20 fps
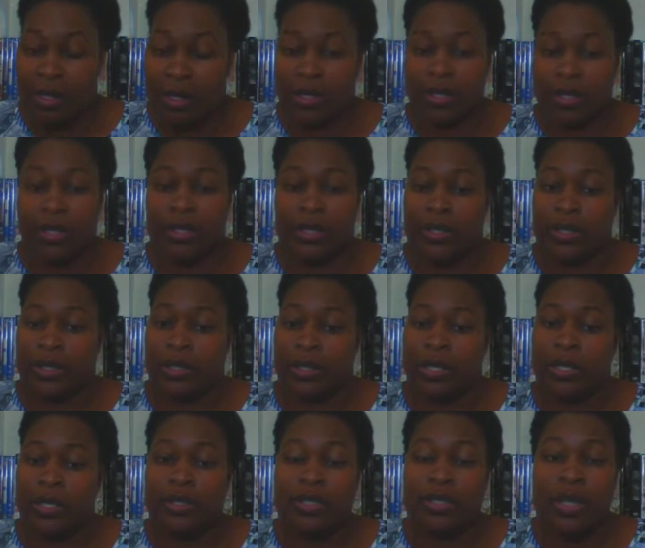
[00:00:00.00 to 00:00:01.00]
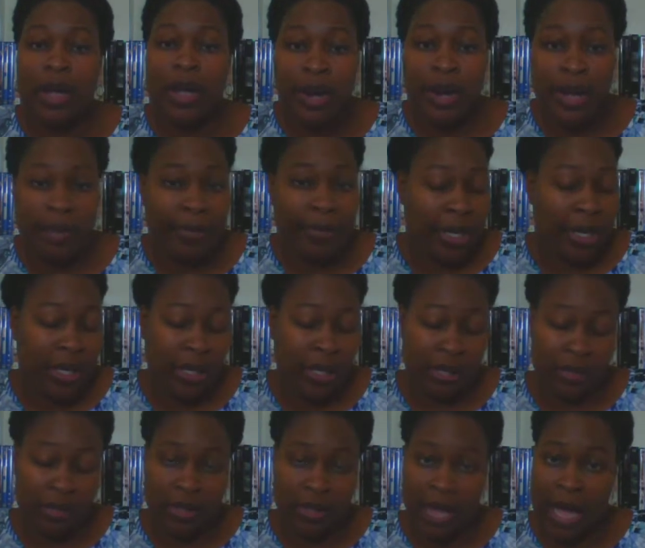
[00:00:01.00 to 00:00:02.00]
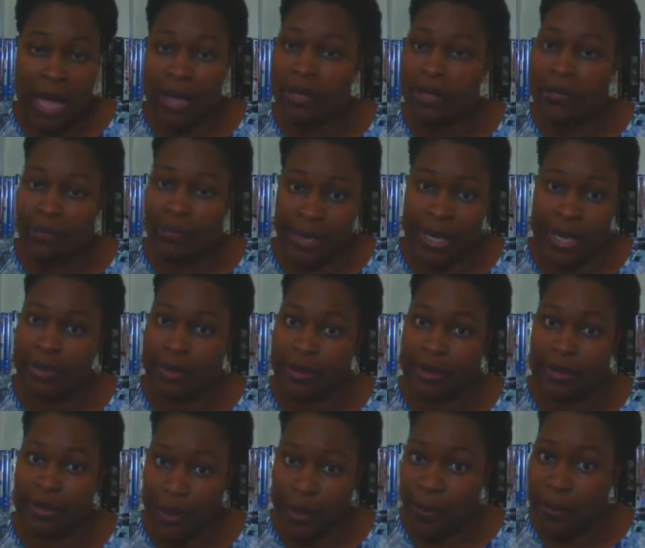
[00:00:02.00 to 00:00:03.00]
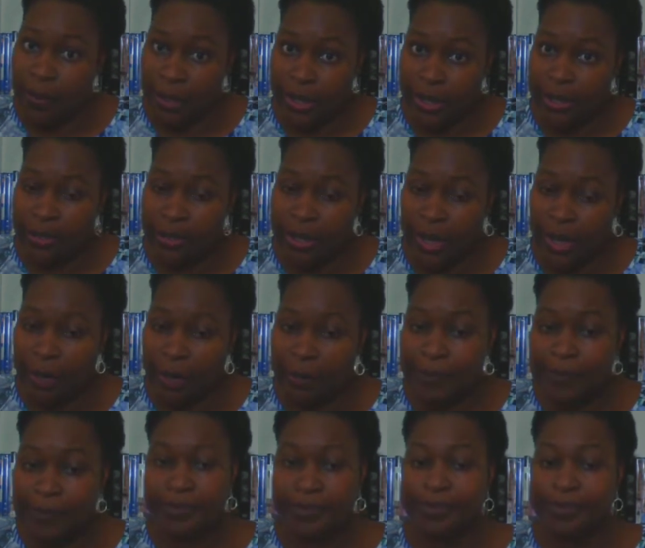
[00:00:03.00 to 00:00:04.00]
Seriously, sorry, but I could rant if I wanted to there.